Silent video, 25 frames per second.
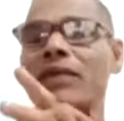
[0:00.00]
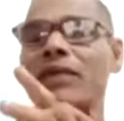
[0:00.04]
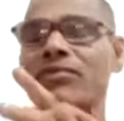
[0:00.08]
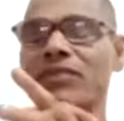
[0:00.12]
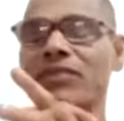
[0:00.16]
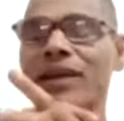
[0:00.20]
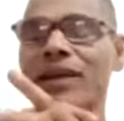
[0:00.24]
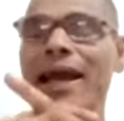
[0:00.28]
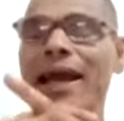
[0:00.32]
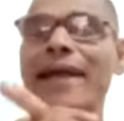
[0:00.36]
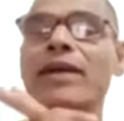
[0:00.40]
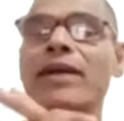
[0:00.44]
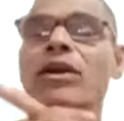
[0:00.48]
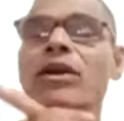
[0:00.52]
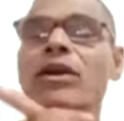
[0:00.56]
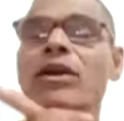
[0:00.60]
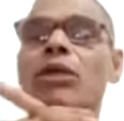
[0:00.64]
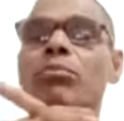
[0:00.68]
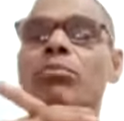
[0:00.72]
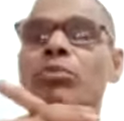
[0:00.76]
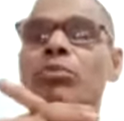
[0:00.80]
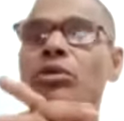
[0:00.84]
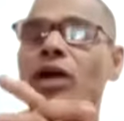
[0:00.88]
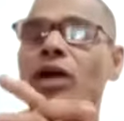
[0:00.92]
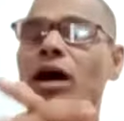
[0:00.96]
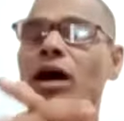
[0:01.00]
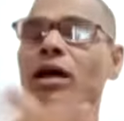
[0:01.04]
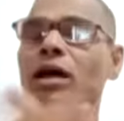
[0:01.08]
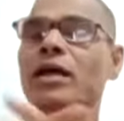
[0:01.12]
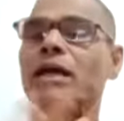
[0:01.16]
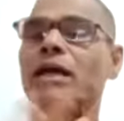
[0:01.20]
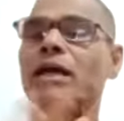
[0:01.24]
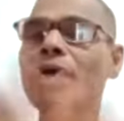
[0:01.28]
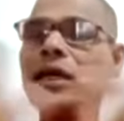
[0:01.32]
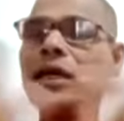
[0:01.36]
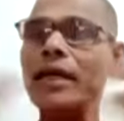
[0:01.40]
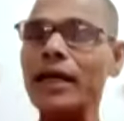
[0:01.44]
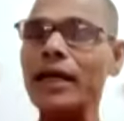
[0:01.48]
like Lord Buddha,
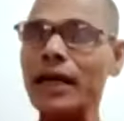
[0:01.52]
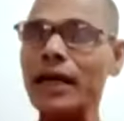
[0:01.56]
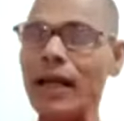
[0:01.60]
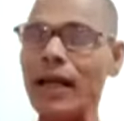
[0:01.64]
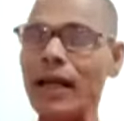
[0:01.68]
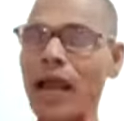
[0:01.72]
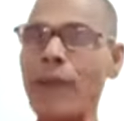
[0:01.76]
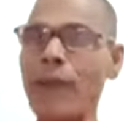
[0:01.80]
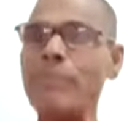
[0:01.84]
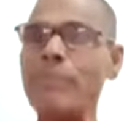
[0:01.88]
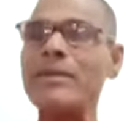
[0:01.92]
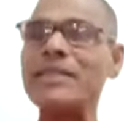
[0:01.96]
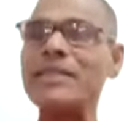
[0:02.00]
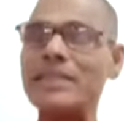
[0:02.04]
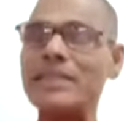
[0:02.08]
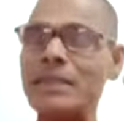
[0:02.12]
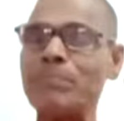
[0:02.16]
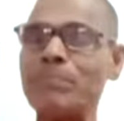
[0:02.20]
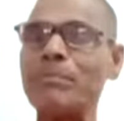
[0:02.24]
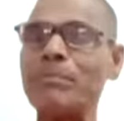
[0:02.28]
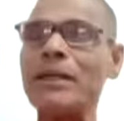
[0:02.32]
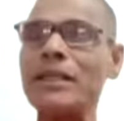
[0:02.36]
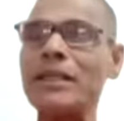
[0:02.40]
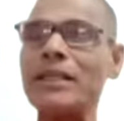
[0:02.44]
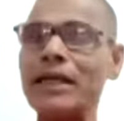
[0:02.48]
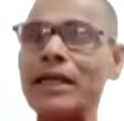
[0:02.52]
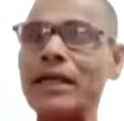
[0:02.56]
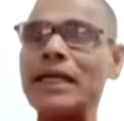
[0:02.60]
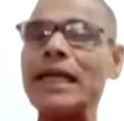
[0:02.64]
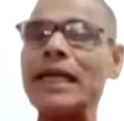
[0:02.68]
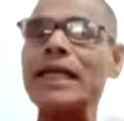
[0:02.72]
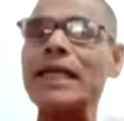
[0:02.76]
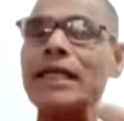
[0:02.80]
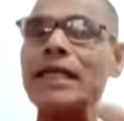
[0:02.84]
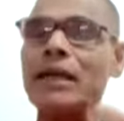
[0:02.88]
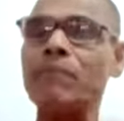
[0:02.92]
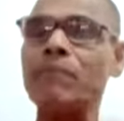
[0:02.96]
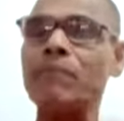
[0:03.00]
he left simple the
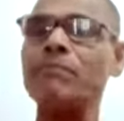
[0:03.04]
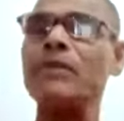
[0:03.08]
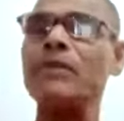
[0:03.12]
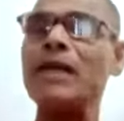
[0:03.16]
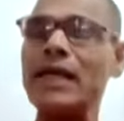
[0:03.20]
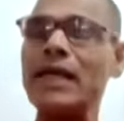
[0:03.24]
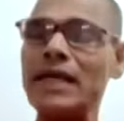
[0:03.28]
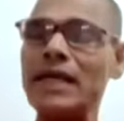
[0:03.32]
kingdom,